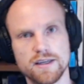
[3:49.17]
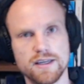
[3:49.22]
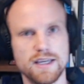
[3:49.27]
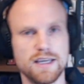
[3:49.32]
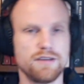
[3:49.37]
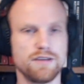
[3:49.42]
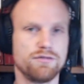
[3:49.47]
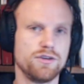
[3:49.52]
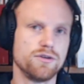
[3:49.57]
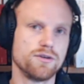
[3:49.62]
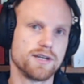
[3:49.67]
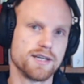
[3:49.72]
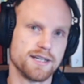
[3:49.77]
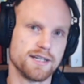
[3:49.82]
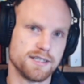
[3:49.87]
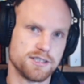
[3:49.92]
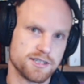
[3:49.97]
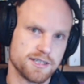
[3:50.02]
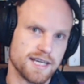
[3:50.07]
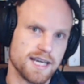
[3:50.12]
If you can
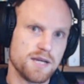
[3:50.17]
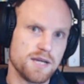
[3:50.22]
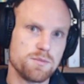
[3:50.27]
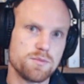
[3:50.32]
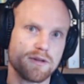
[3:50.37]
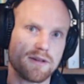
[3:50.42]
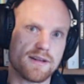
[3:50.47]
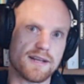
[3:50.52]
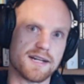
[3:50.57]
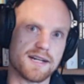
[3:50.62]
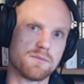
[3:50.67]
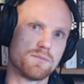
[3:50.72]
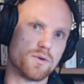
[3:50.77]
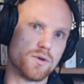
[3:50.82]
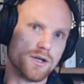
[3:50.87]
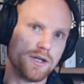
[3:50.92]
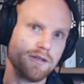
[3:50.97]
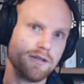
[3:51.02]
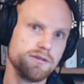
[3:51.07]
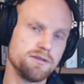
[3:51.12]
escape that
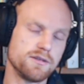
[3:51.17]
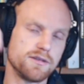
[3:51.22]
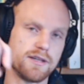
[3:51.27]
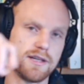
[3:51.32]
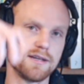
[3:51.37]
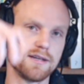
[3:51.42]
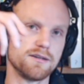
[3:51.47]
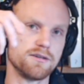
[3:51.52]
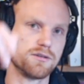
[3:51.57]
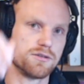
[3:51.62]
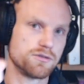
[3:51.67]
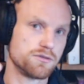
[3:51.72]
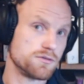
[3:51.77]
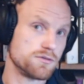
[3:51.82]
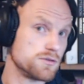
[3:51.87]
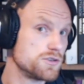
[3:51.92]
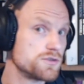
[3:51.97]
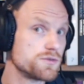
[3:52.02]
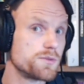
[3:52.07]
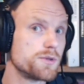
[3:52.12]
point, then
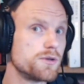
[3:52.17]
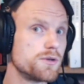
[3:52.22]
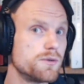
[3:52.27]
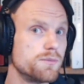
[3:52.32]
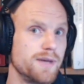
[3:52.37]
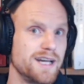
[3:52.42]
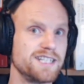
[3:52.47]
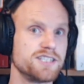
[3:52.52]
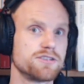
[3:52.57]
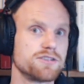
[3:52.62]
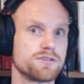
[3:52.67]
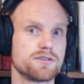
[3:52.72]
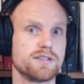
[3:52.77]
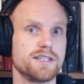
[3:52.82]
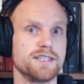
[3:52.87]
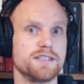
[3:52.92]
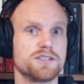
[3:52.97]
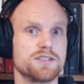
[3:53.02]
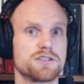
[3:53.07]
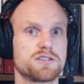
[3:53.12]
true magical
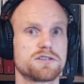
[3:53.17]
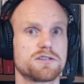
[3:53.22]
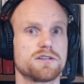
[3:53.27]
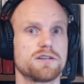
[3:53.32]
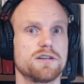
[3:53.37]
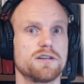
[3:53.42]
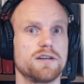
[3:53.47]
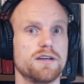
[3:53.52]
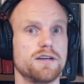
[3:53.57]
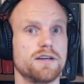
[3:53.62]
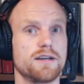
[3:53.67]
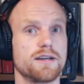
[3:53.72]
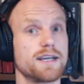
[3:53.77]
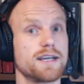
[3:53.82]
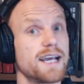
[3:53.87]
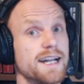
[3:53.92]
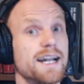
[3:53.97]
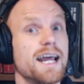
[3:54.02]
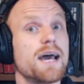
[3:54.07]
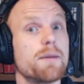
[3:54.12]
things
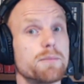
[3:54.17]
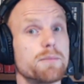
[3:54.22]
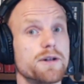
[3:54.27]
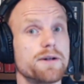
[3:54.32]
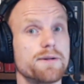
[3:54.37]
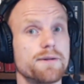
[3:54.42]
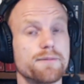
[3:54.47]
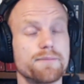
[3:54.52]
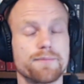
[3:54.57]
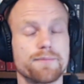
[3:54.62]
can happen.